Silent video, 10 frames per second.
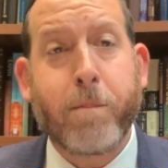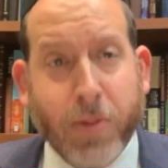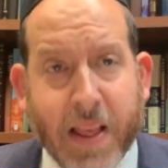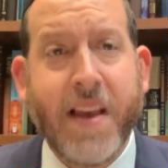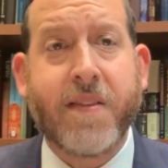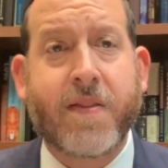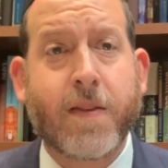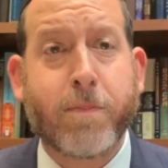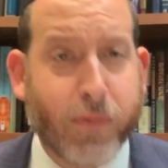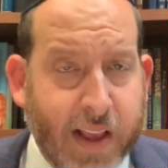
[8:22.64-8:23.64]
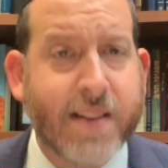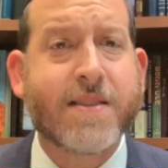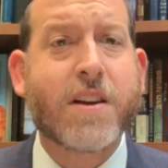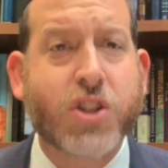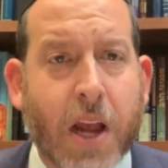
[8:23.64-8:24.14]
Please
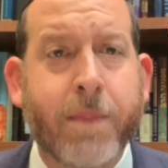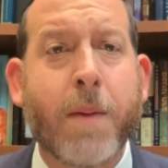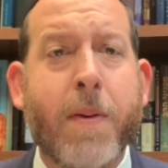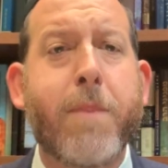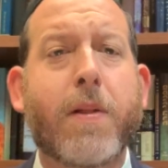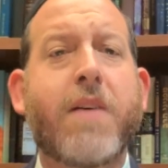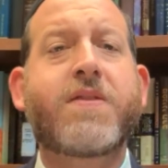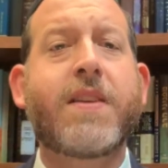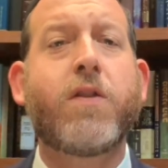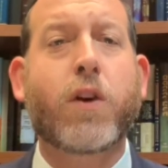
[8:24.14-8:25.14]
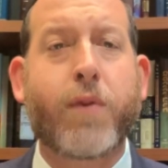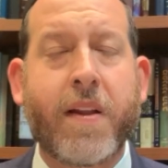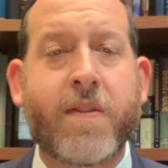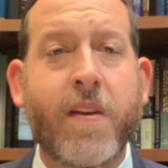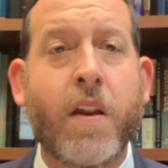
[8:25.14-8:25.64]
Hashem, the people have sinned a
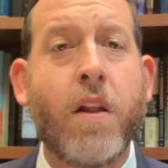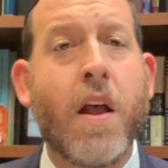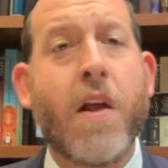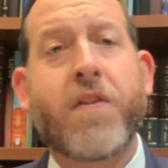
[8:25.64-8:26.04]
great sin.